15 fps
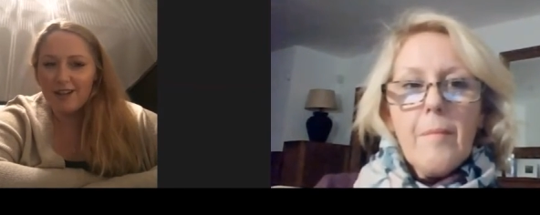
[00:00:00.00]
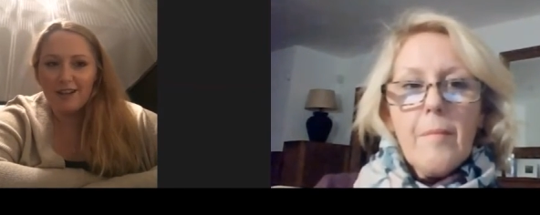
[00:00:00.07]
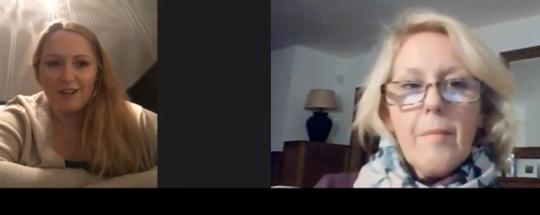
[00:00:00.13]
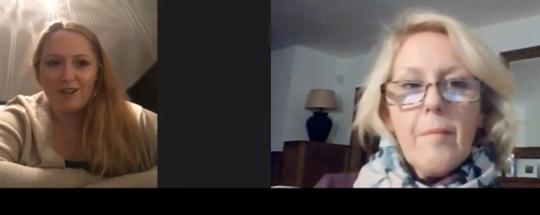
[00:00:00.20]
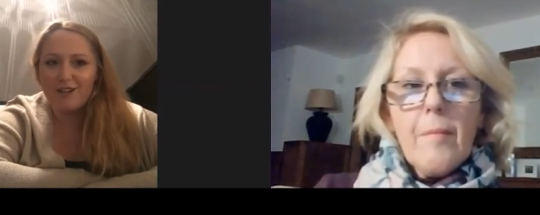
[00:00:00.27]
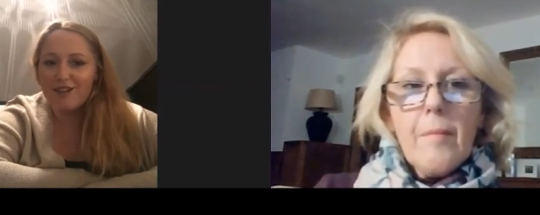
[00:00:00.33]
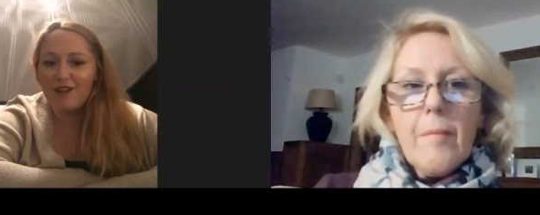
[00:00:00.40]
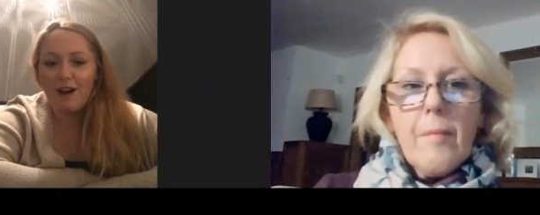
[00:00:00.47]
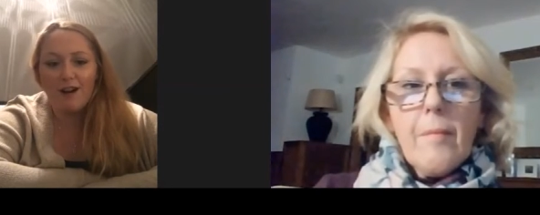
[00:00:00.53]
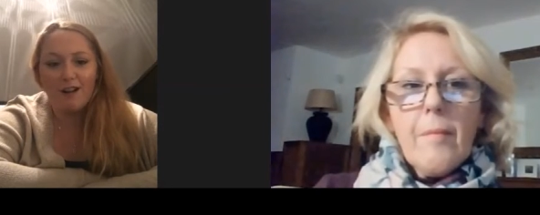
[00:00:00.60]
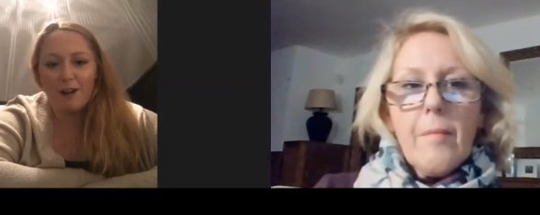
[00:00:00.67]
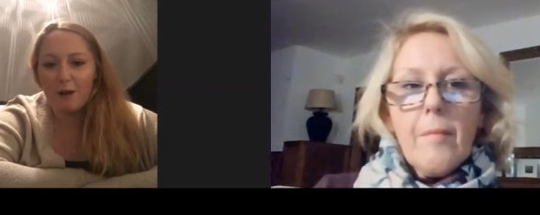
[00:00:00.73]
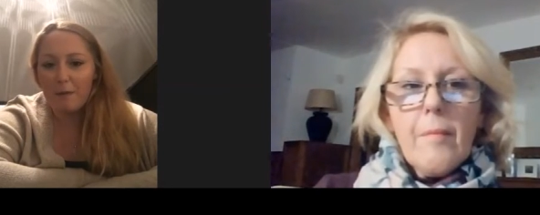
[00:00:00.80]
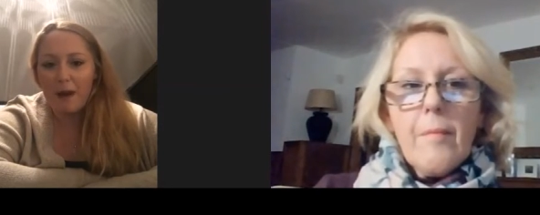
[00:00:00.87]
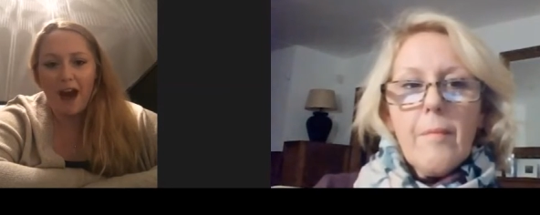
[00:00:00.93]
Speaker 1: you just
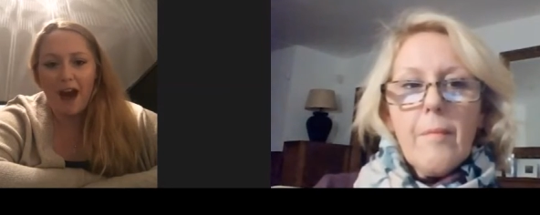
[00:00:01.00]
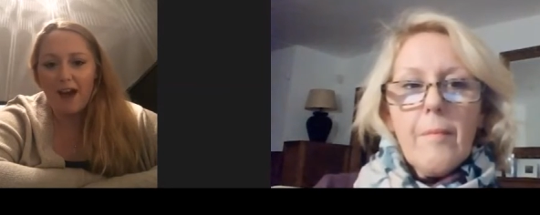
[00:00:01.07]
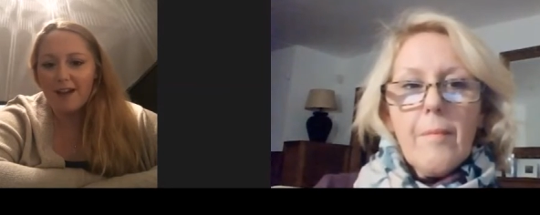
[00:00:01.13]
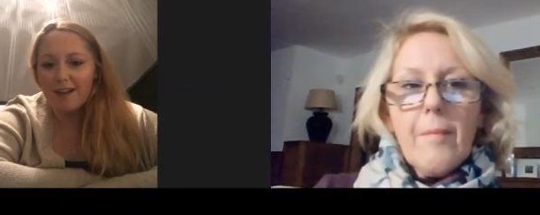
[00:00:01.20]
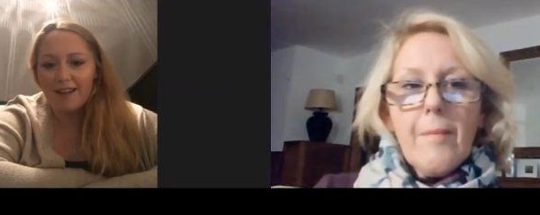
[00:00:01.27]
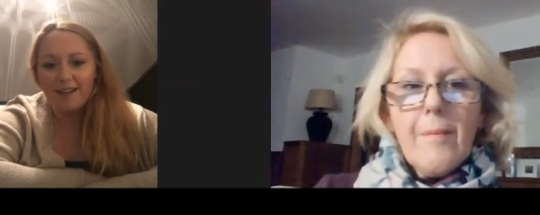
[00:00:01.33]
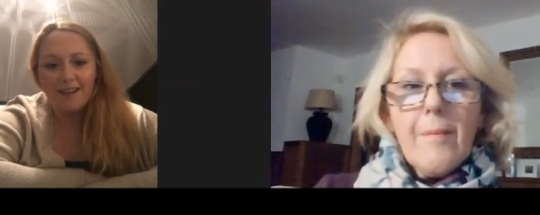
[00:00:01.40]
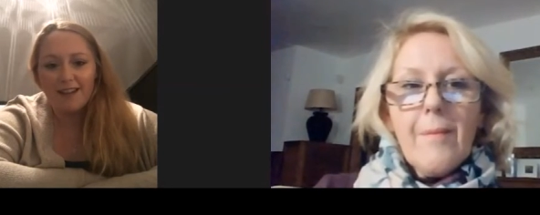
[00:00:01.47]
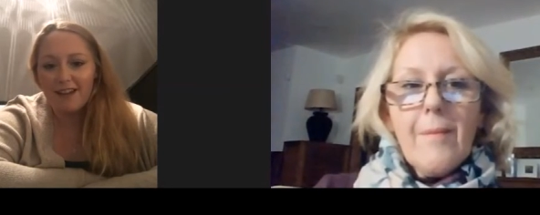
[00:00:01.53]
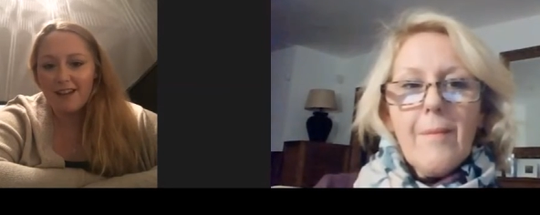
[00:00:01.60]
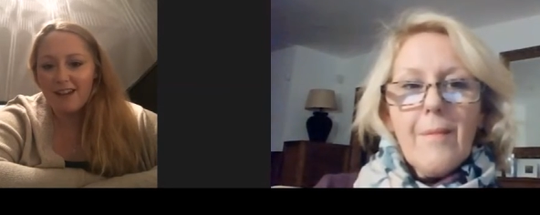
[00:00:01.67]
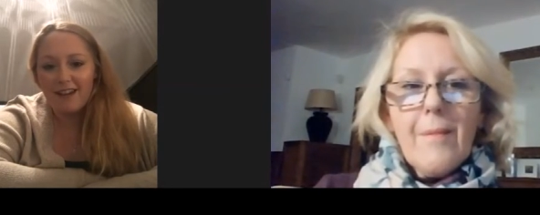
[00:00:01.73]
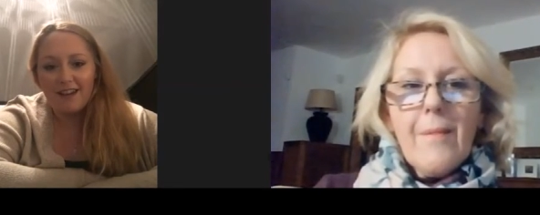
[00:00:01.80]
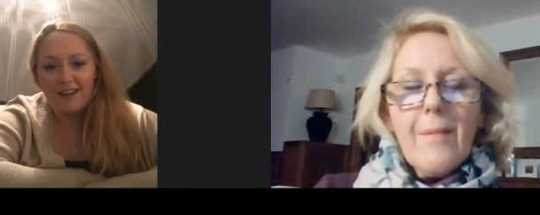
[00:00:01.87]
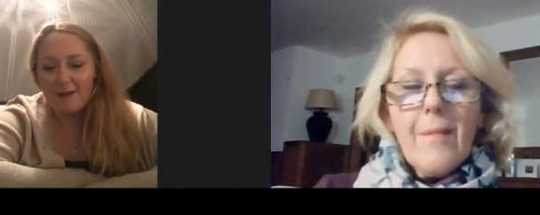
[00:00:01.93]
can't go back
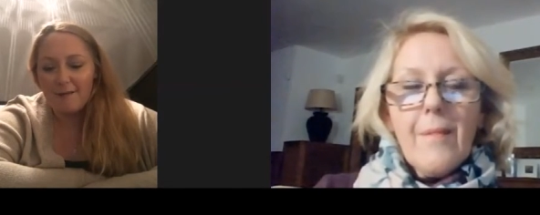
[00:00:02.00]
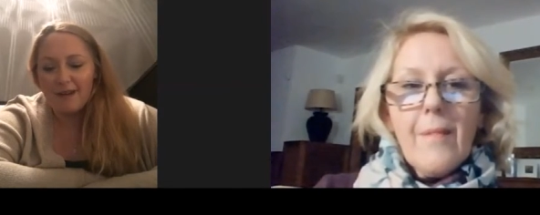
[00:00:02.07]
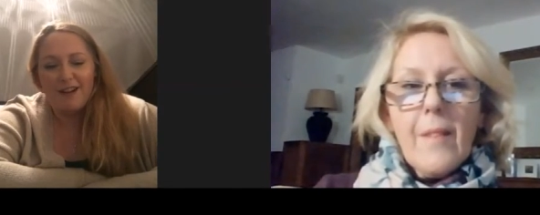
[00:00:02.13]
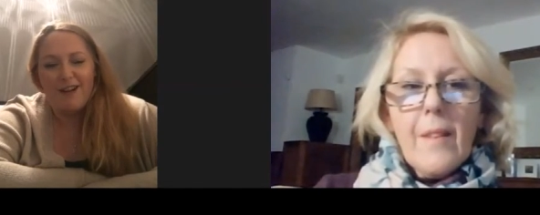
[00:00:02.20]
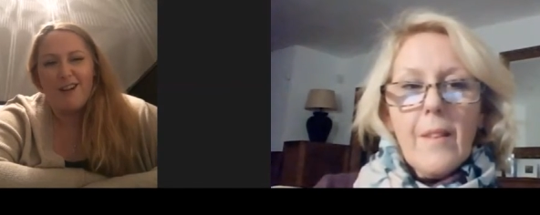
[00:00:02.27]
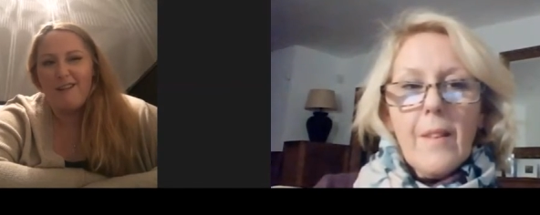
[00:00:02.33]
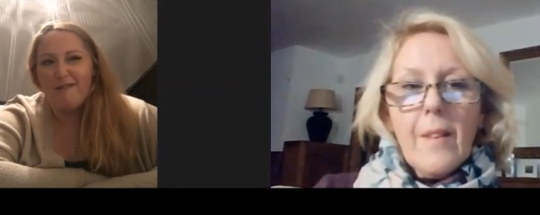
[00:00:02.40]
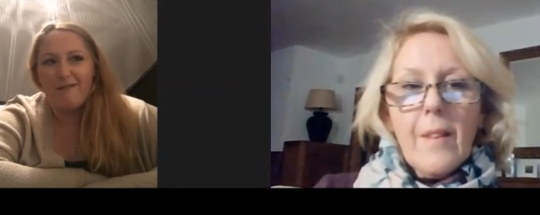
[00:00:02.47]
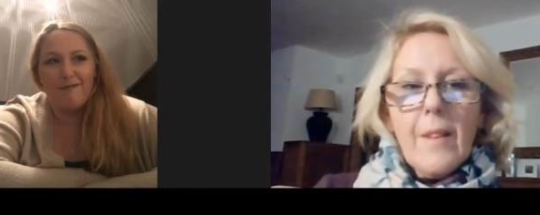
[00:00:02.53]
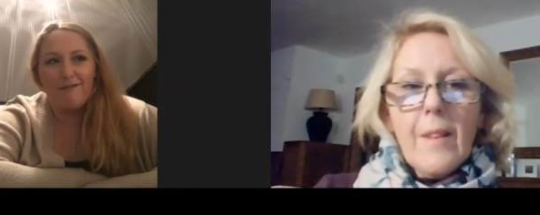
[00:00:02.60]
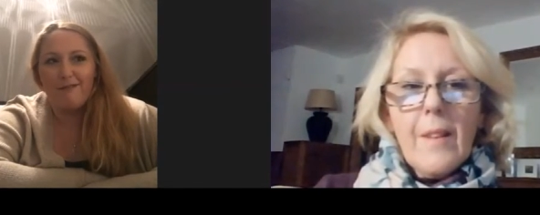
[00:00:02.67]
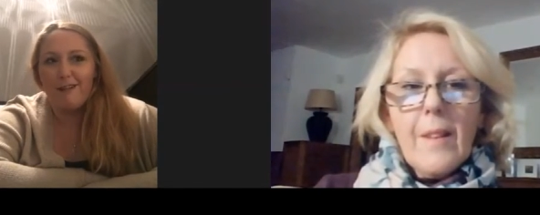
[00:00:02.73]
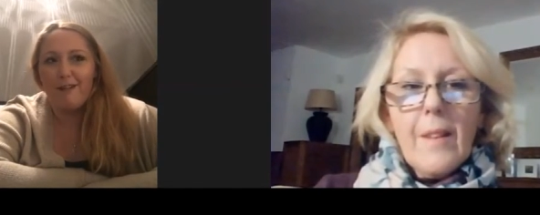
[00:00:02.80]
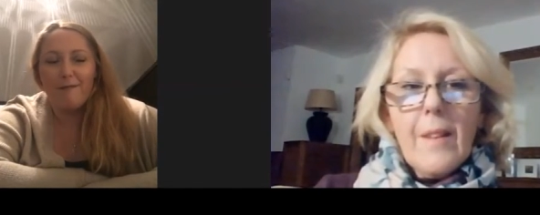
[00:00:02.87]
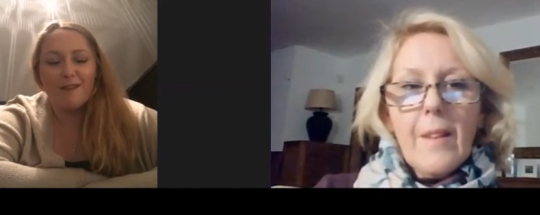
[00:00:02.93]
i mean i've
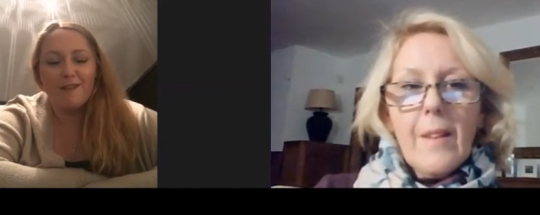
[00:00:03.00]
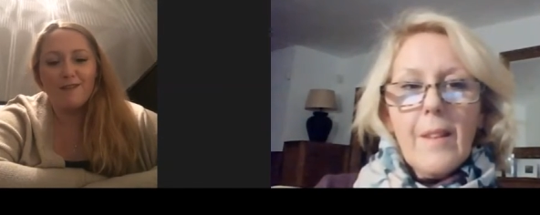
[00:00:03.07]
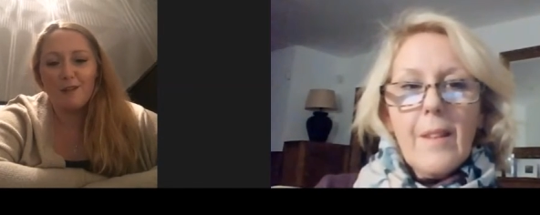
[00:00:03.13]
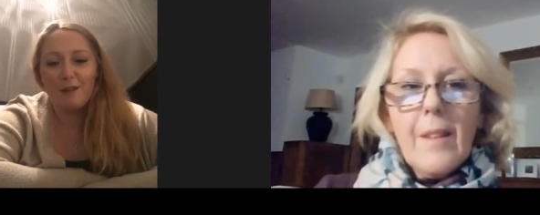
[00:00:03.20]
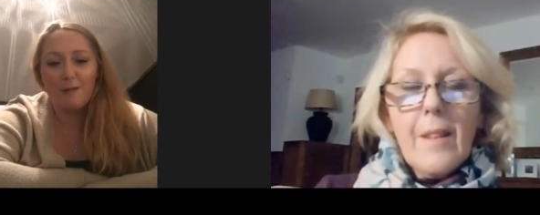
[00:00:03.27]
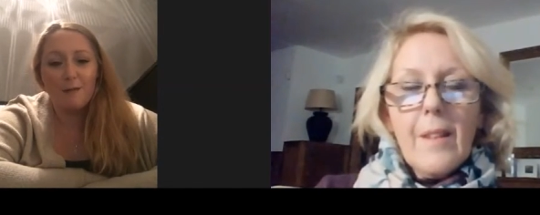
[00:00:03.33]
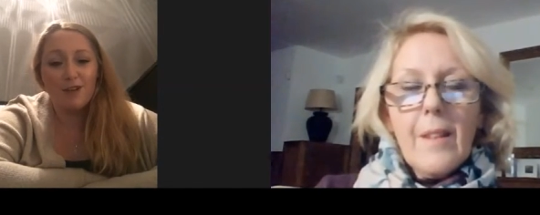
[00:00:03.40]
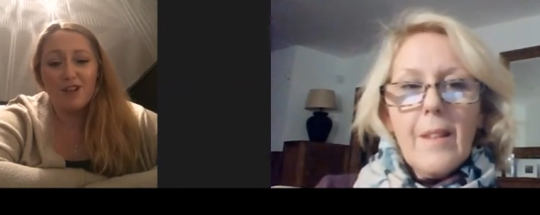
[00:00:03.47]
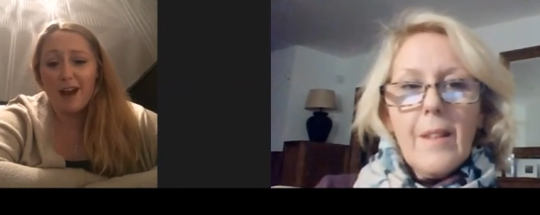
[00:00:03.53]
i've been so much